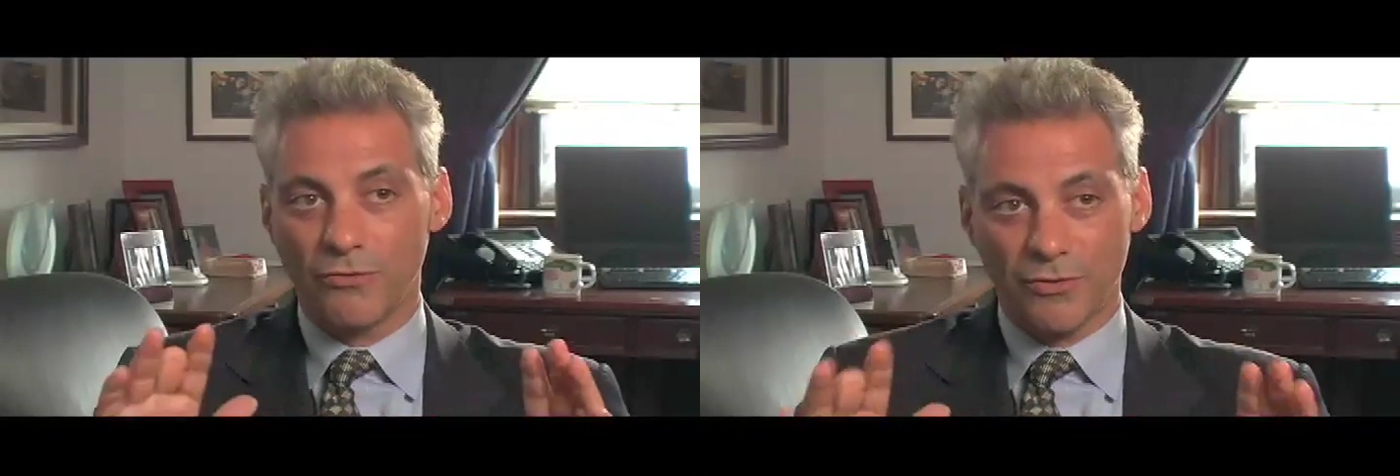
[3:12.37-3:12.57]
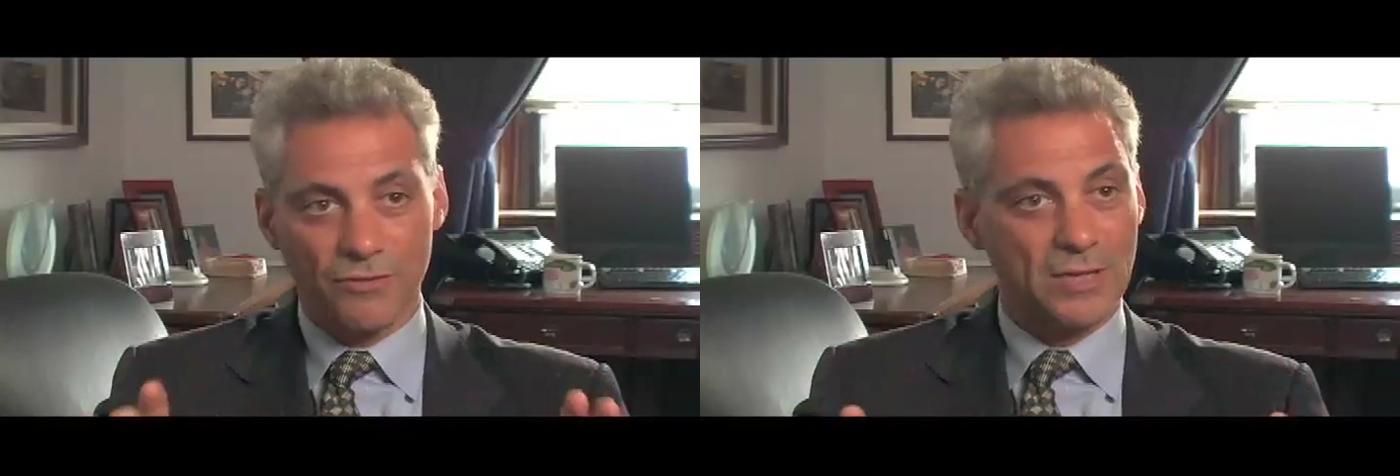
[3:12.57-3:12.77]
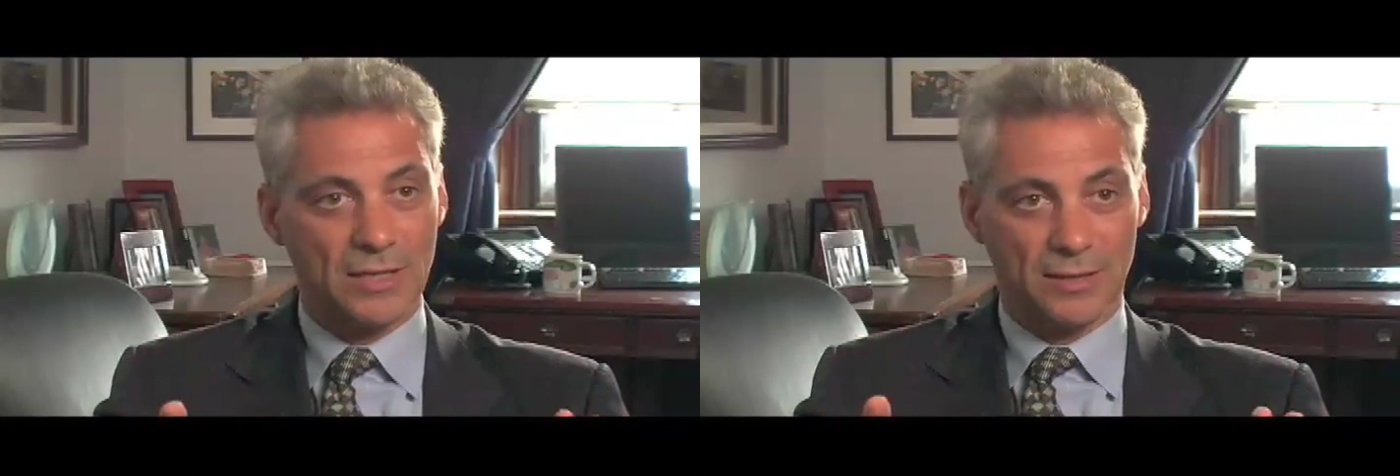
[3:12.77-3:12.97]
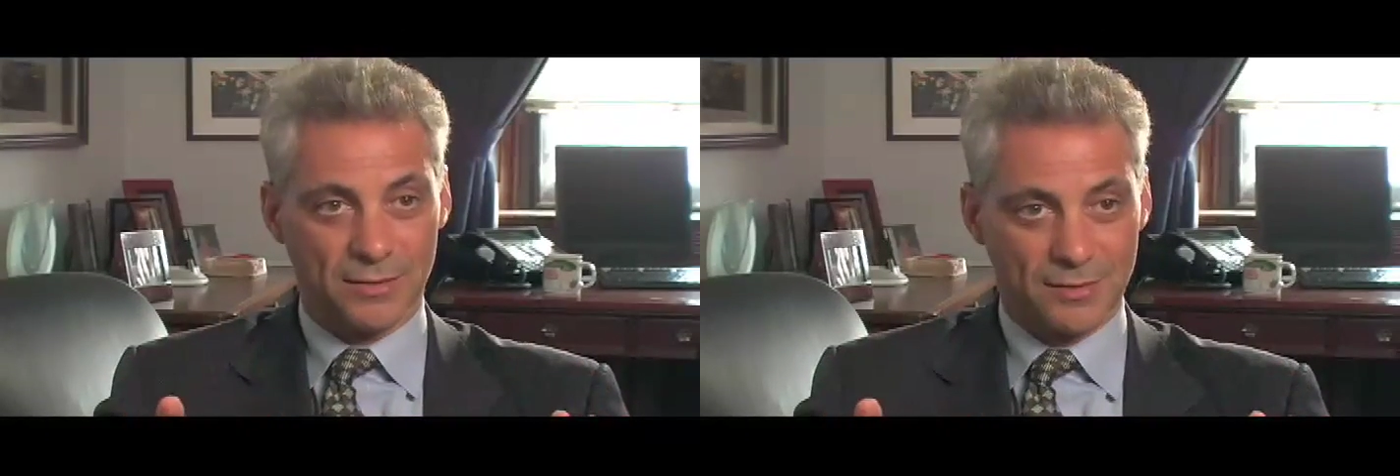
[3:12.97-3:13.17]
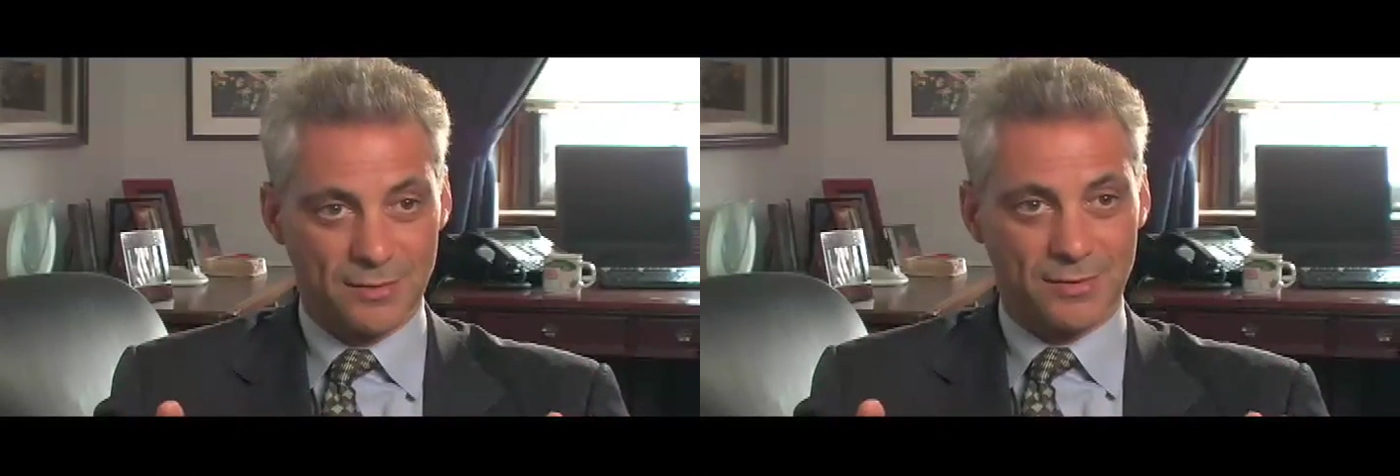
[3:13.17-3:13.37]
15.
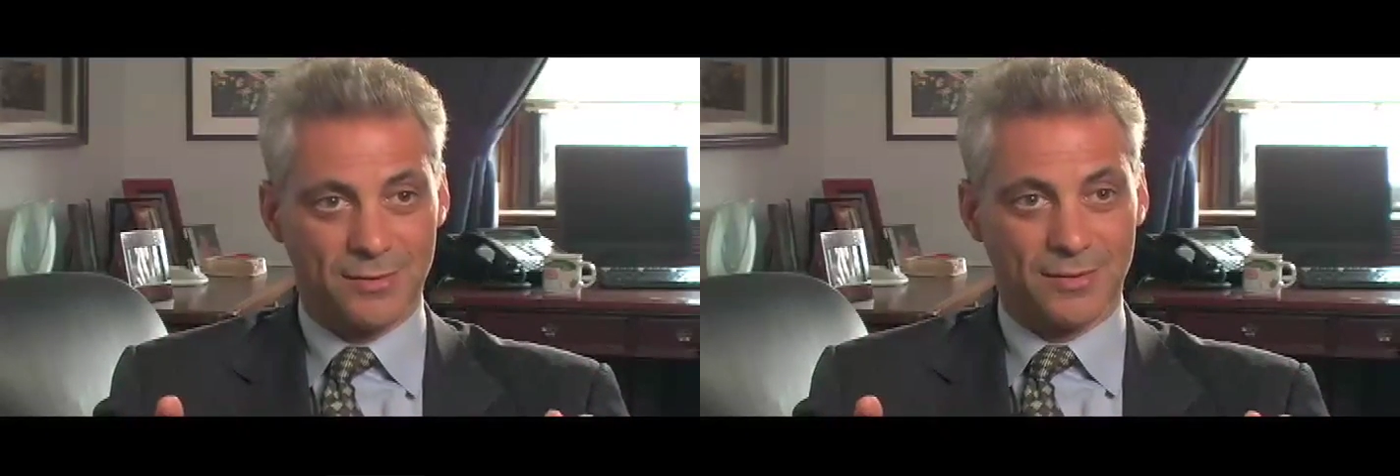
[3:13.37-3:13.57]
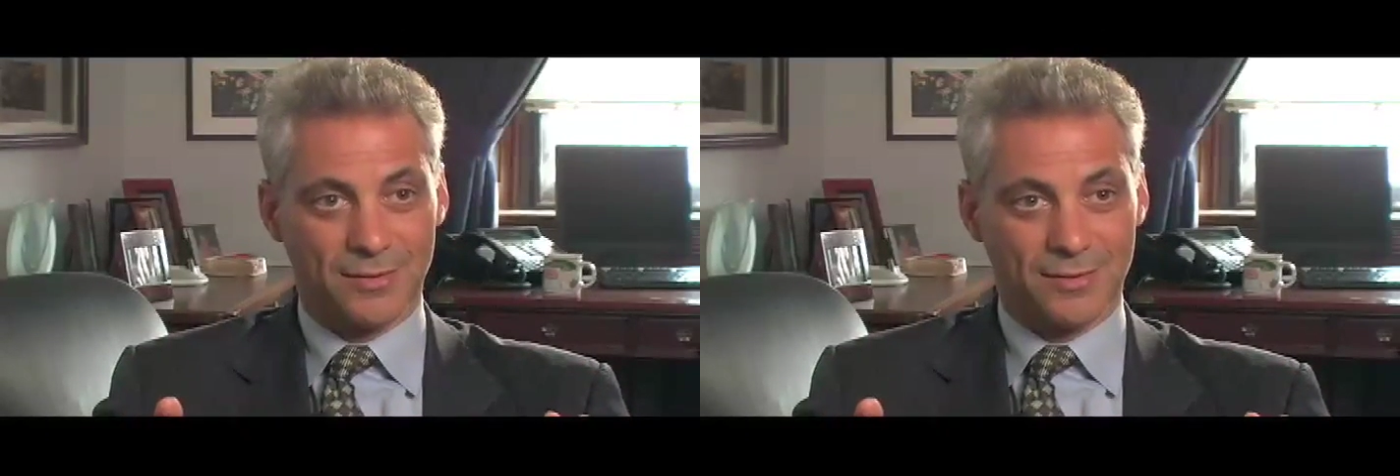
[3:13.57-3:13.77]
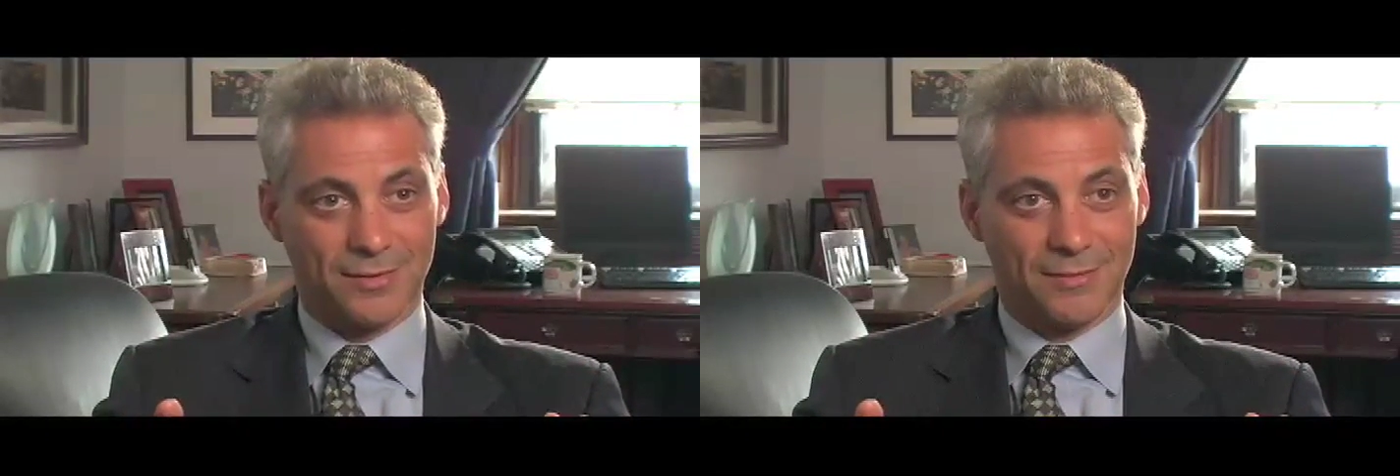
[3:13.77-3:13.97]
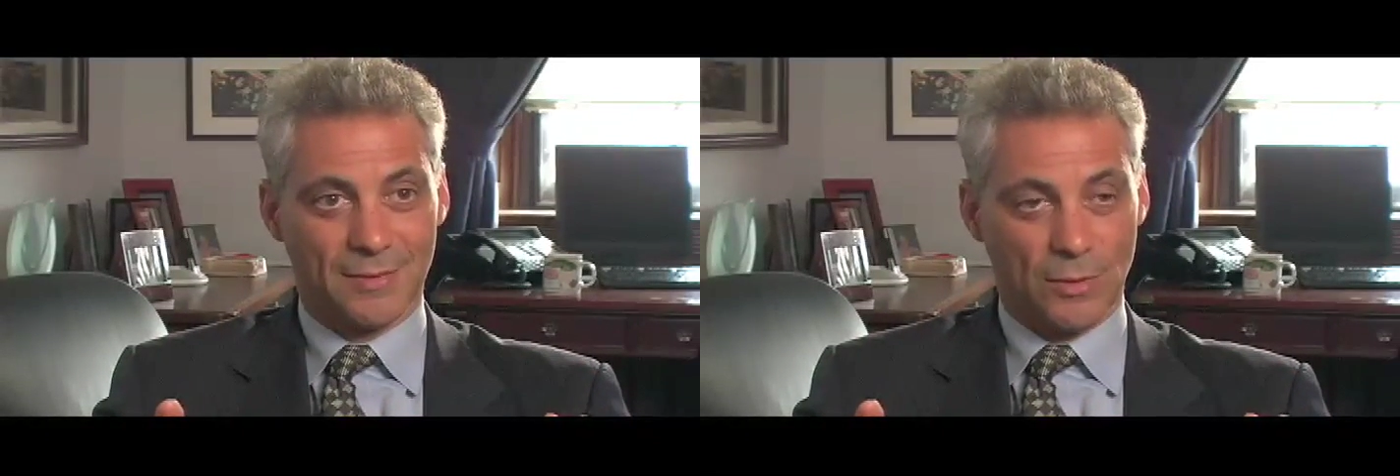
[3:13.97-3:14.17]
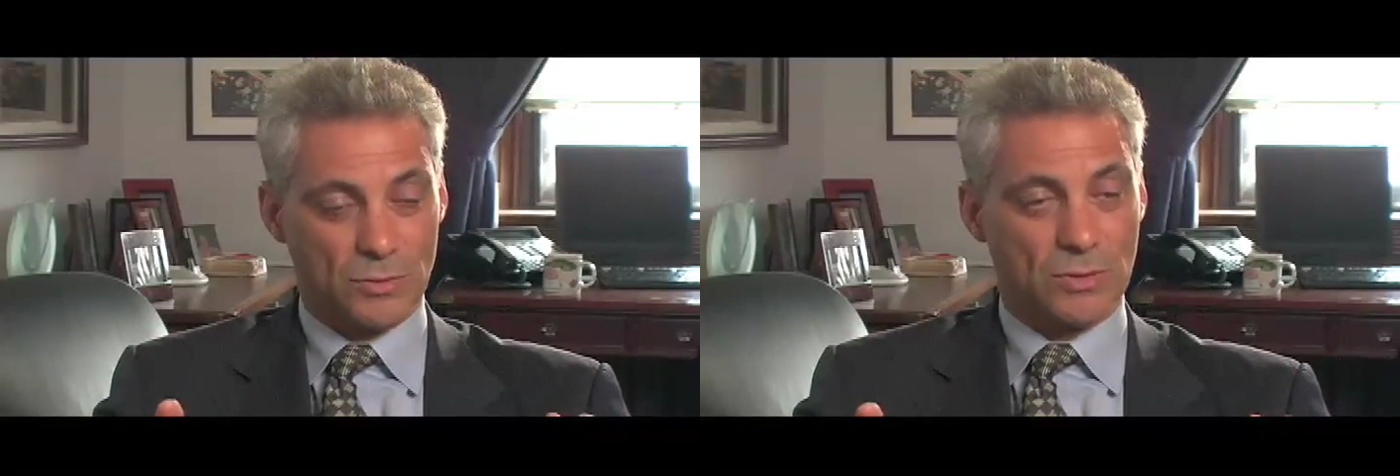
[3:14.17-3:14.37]

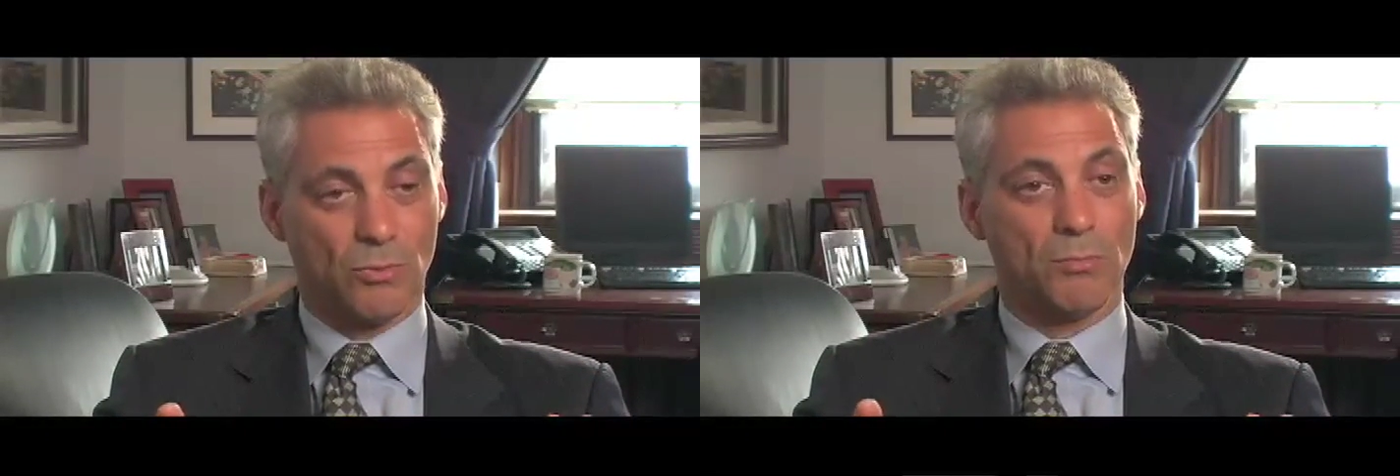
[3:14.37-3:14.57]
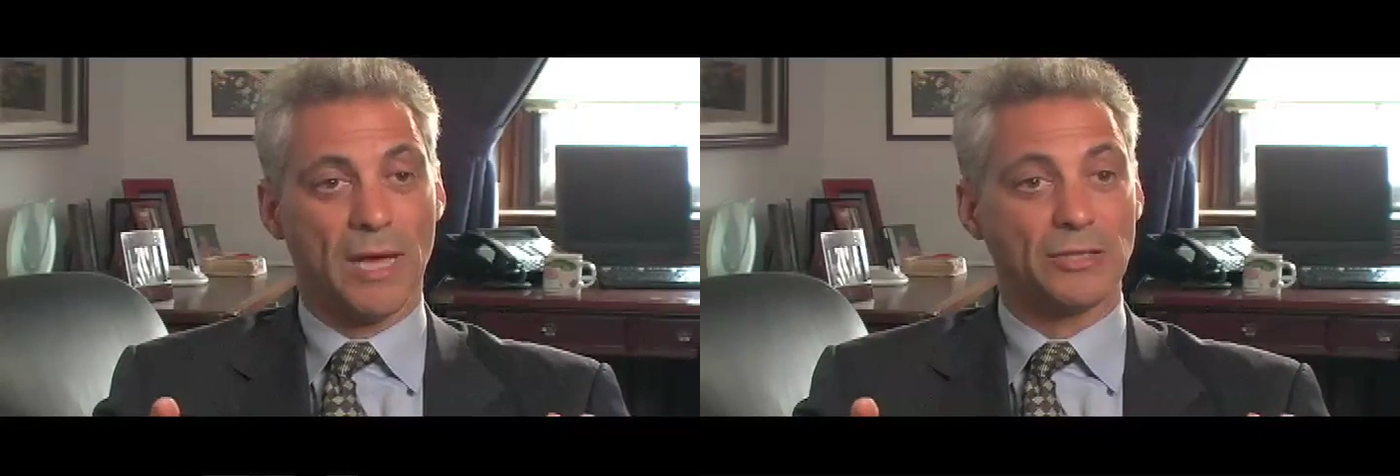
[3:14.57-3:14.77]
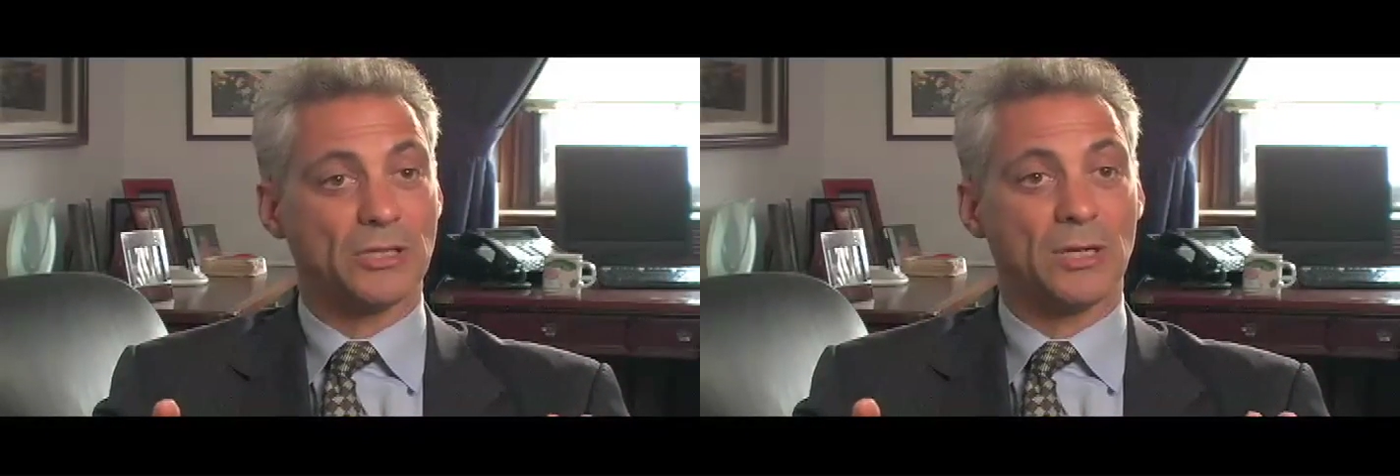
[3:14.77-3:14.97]
That was the magic